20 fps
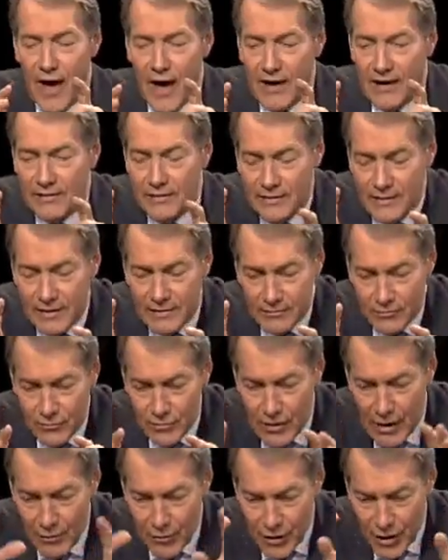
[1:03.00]
that,
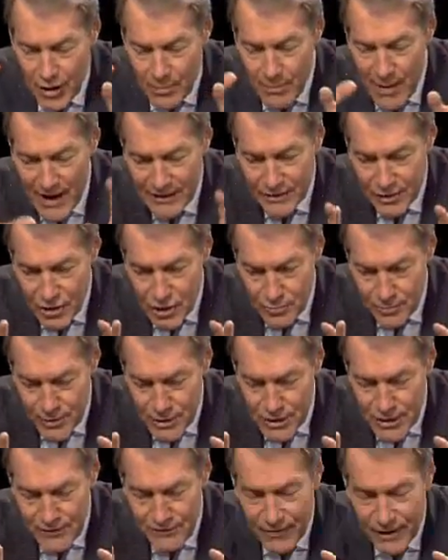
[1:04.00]
and I want to come back to the
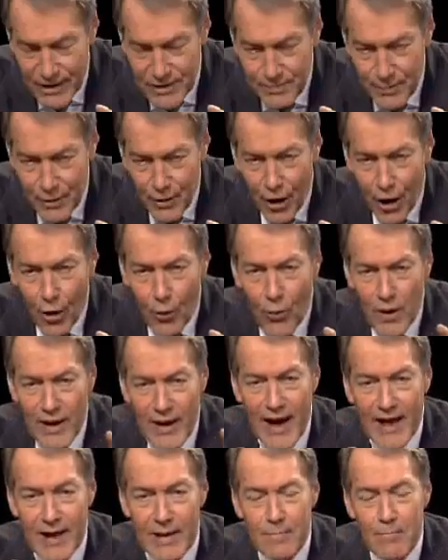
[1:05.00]
specifics, but are
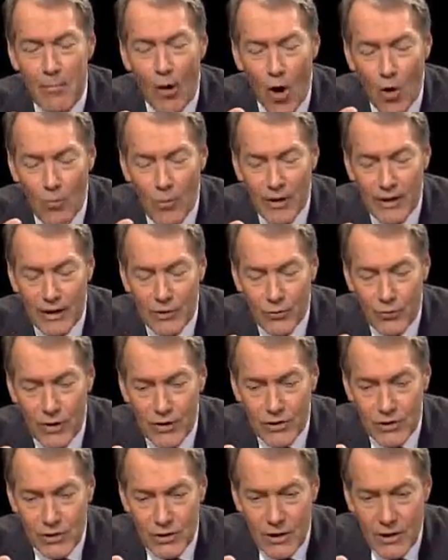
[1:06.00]
we at a moment in
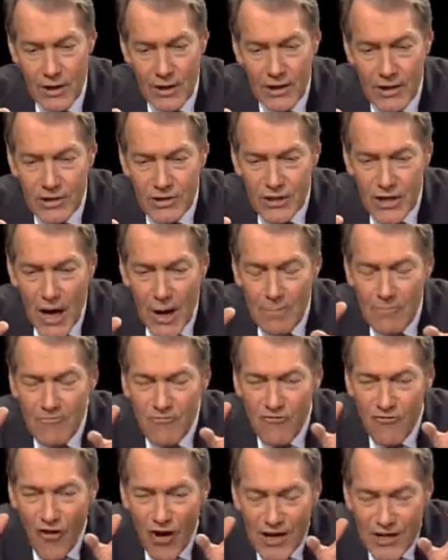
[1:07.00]
which some
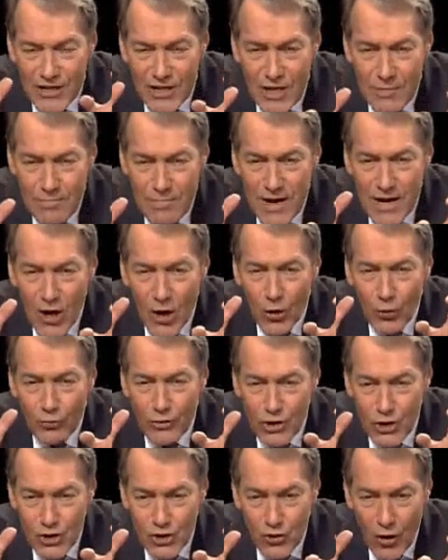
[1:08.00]
fundamental
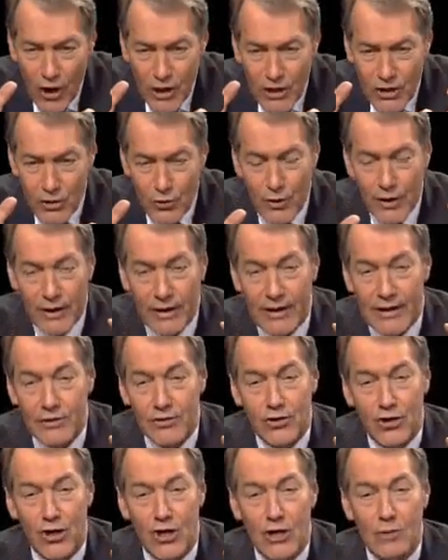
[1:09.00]
restructuring
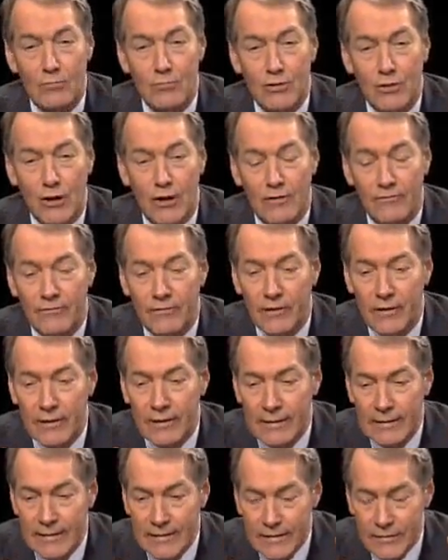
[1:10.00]
in terms of
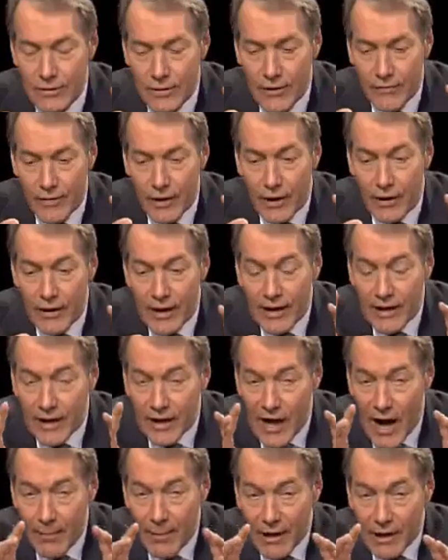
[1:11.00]
sort of the
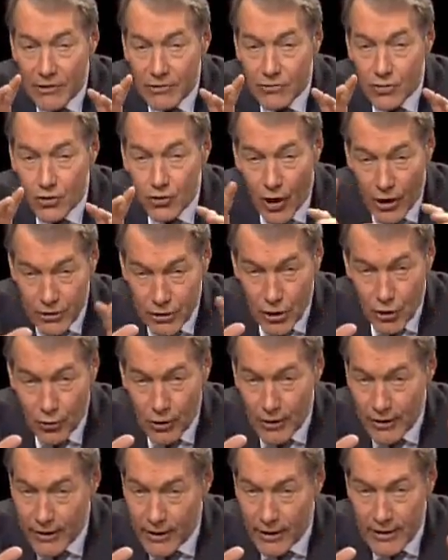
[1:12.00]
economic structure,
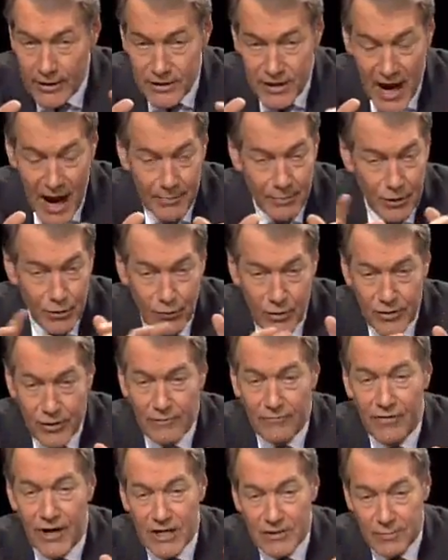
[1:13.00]
clearly it's happened with
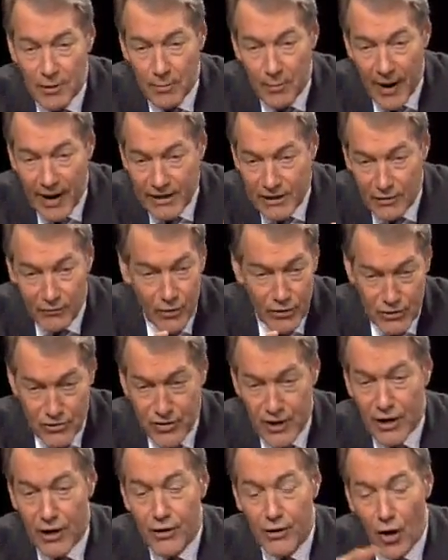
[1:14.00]
investment banks, of which
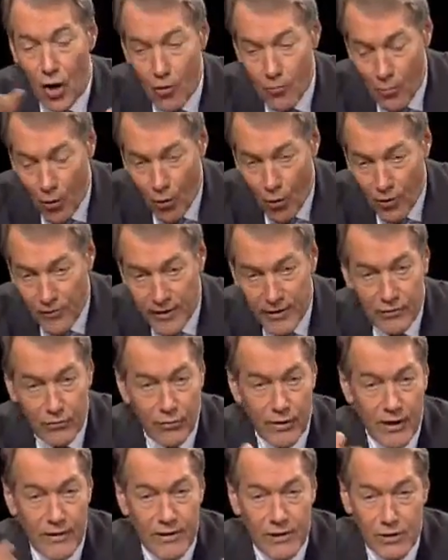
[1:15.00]
there are no more, they've
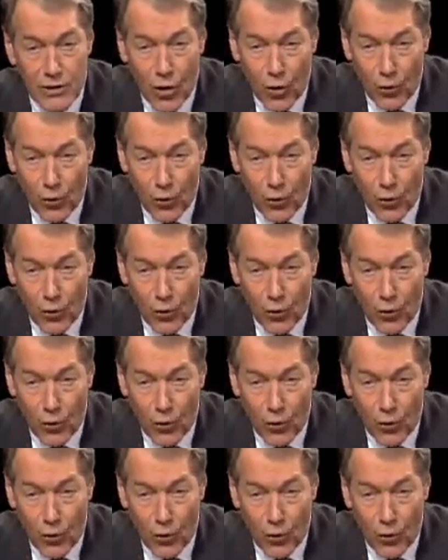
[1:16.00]
created these